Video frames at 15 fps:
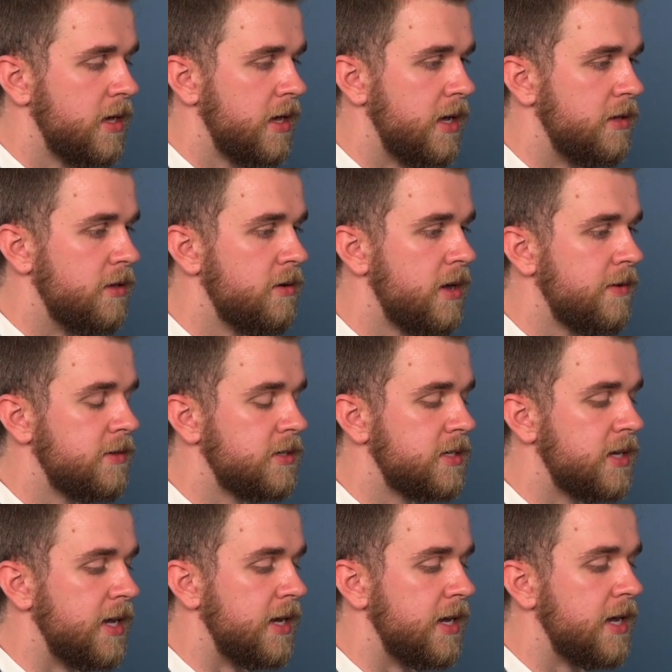And you have to
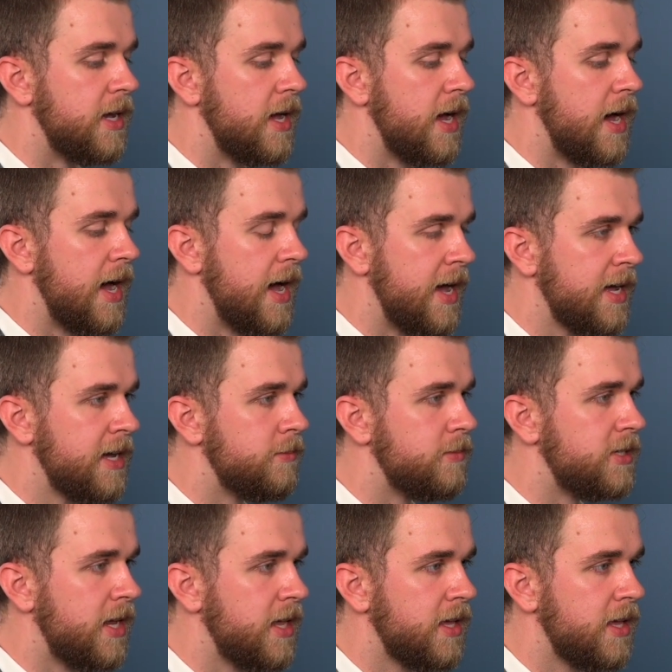say, I am
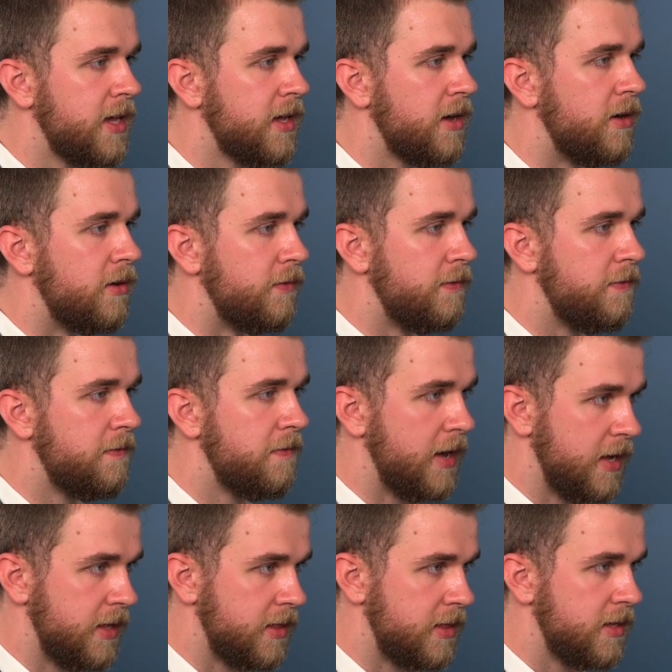taking it on
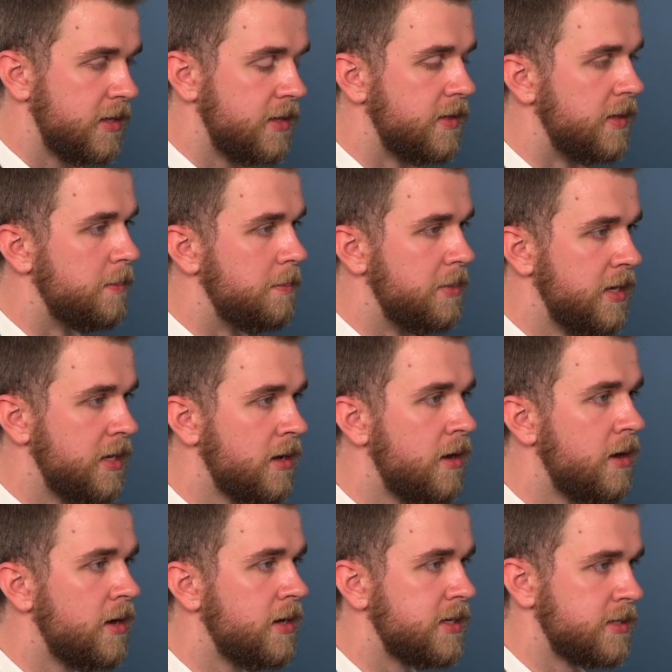faith that being
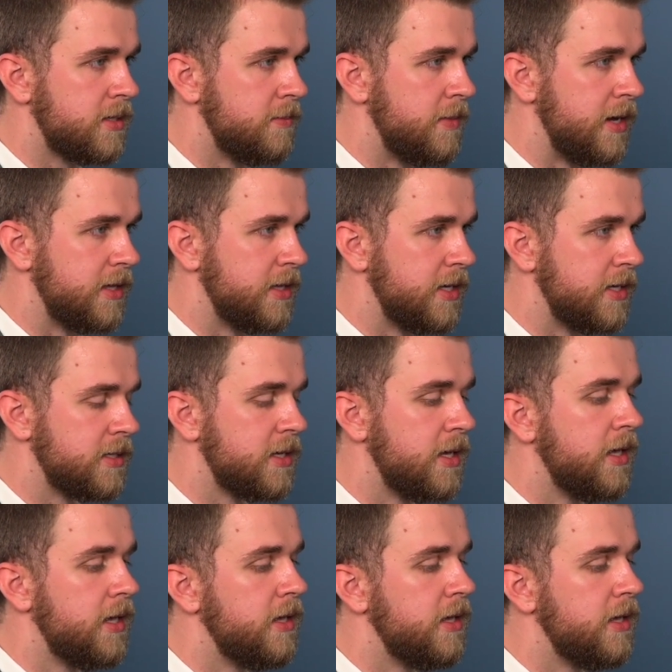honest about this